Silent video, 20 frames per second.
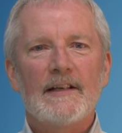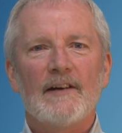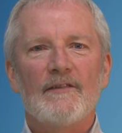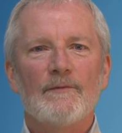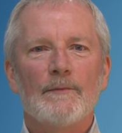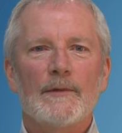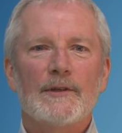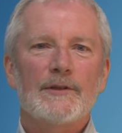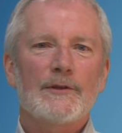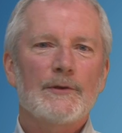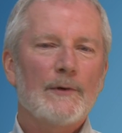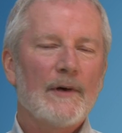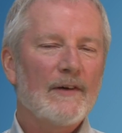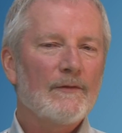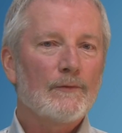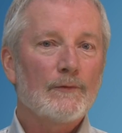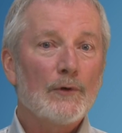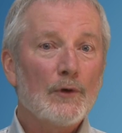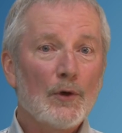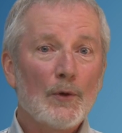governments who
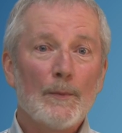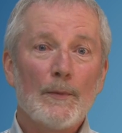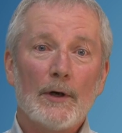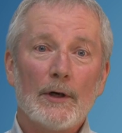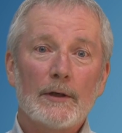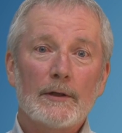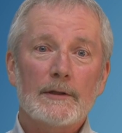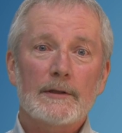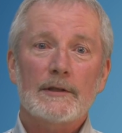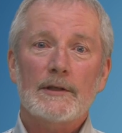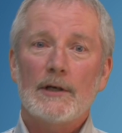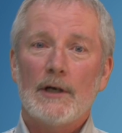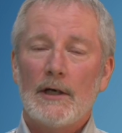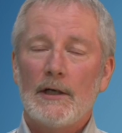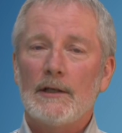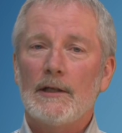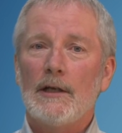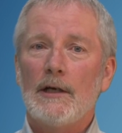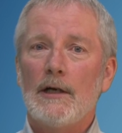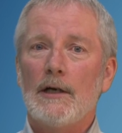have rule books
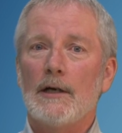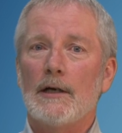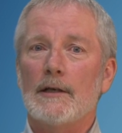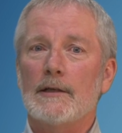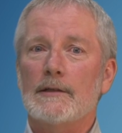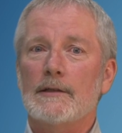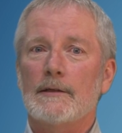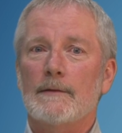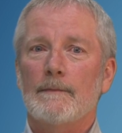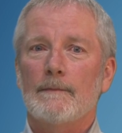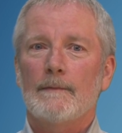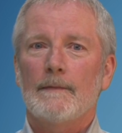called laws,